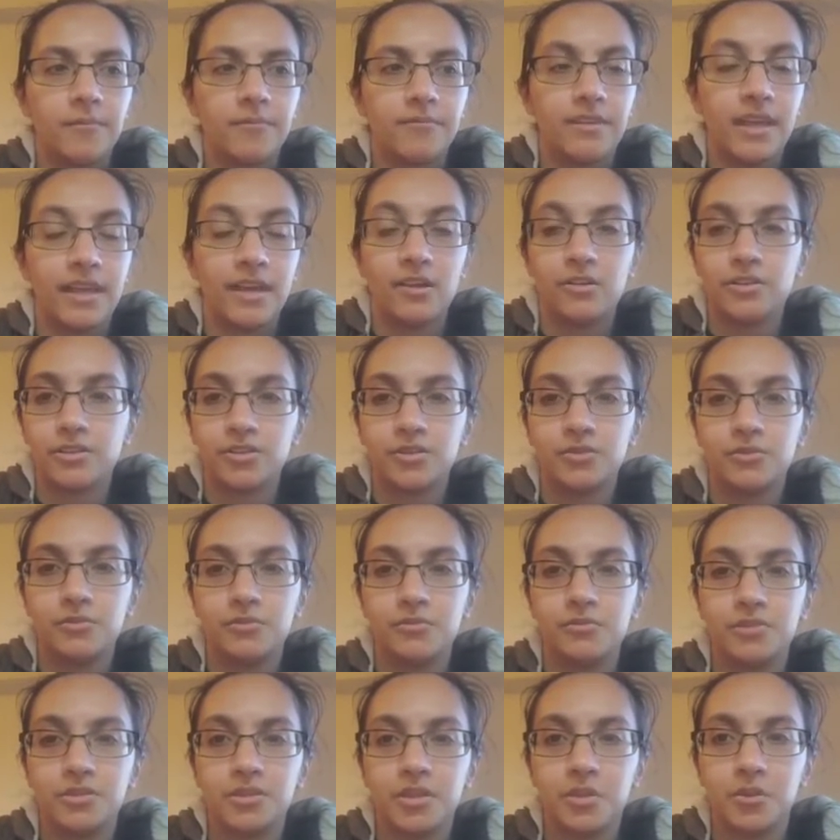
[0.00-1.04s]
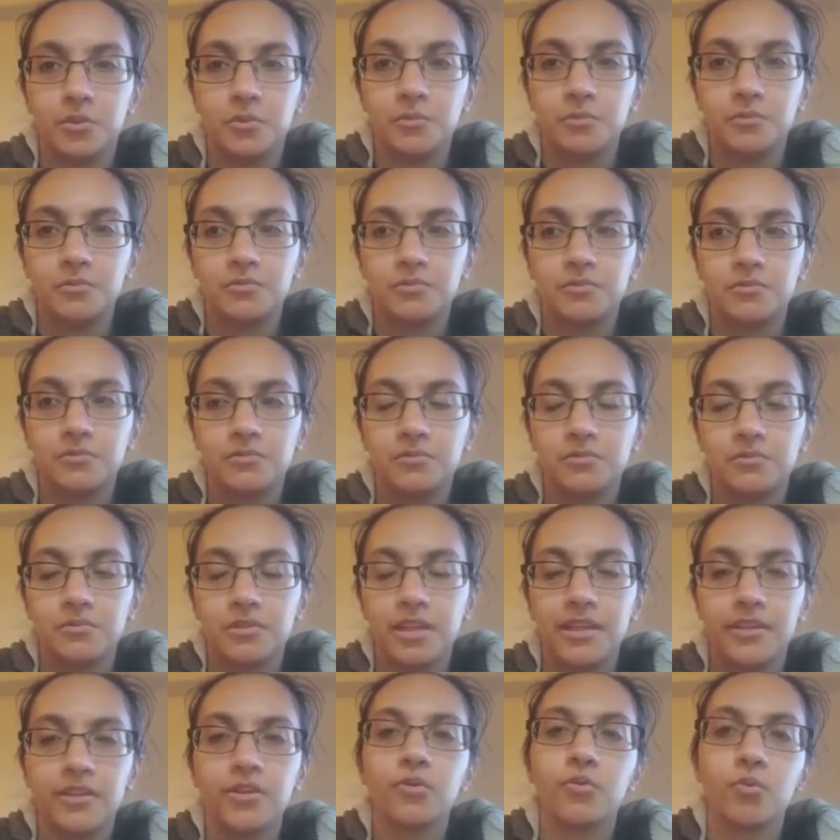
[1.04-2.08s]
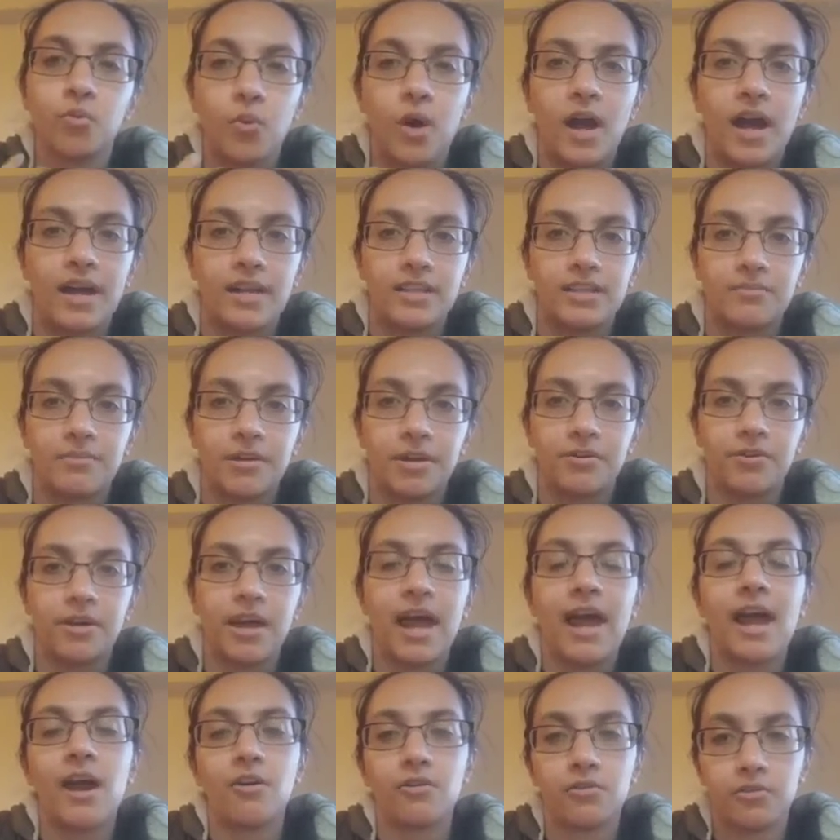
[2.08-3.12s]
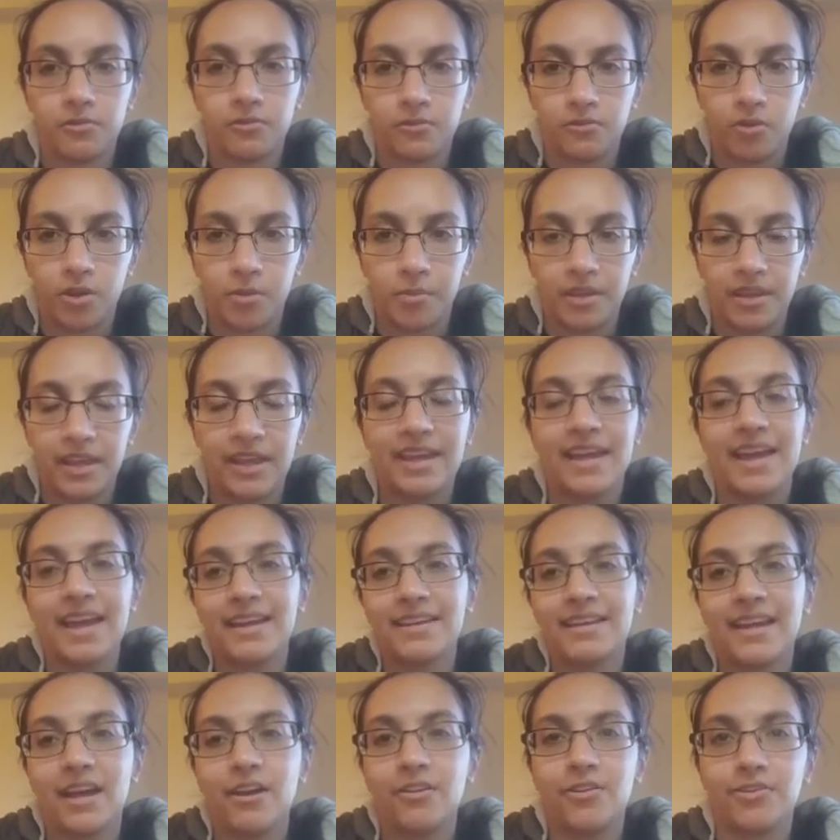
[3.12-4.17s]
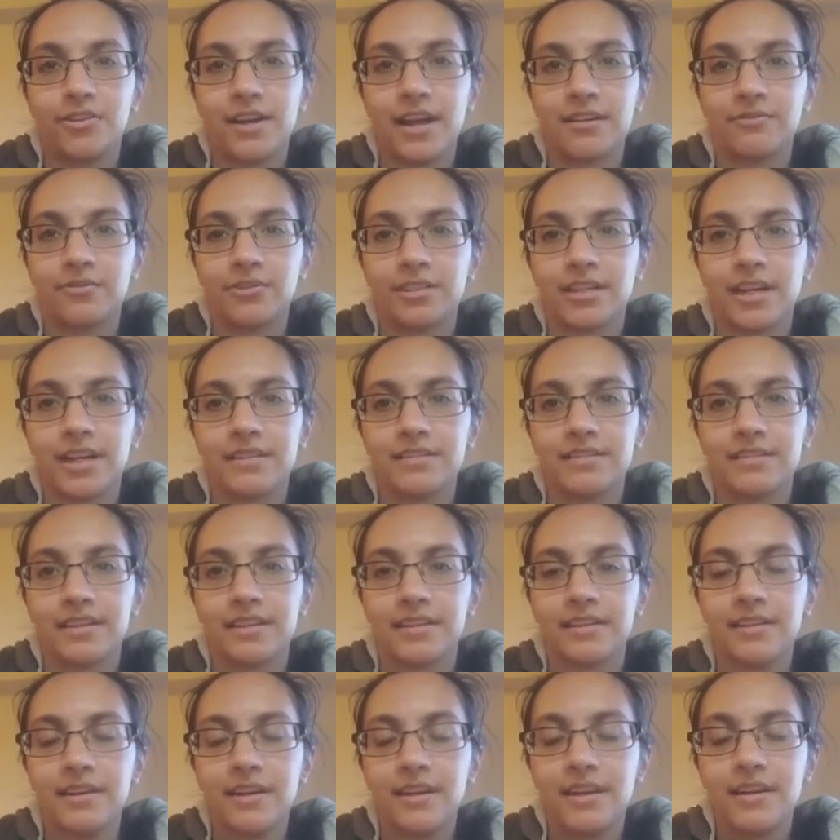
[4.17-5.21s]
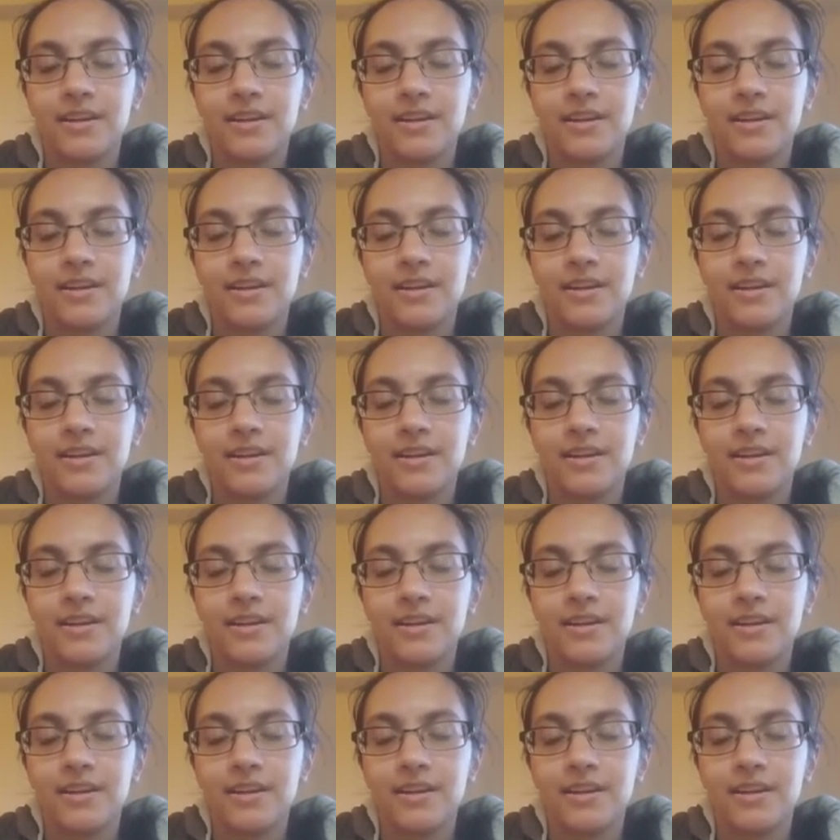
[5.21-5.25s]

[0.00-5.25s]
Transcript: They also don't, like, they're wise about how they're formulating and how they're advertising.